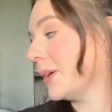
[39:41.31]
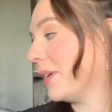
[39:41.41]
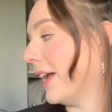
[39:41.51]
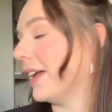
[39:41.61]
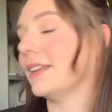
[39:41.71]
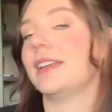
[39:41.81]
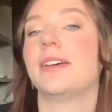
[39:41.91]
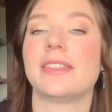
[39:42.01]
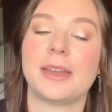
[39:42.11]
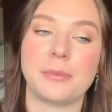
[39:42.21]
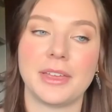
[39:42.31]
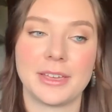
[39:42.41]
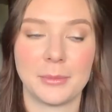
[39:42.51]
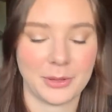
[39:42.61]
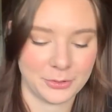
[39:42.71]
okay, now that I'm like
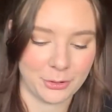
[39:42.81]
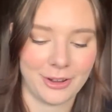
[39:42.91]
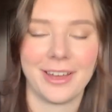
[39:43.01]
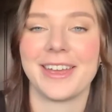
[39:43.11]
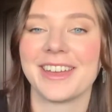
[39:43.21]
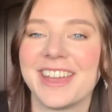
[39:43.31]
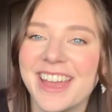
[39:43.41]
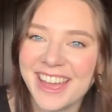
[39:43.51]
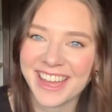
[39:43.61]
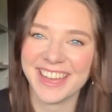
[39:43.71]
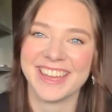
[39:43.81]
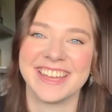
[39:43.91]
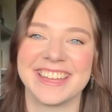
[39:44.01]
about to cry.